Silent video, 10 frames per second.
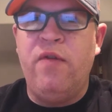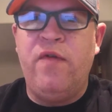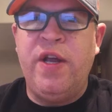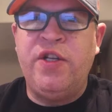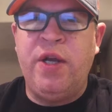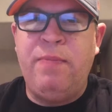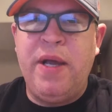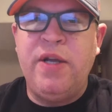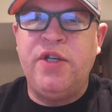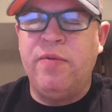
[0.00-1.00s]
the
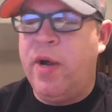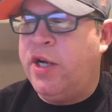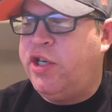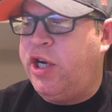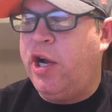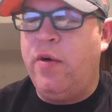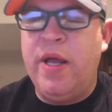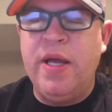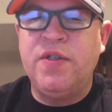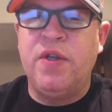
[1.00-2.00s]
VG-PG ratio
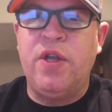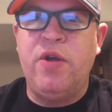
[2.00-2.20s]
is in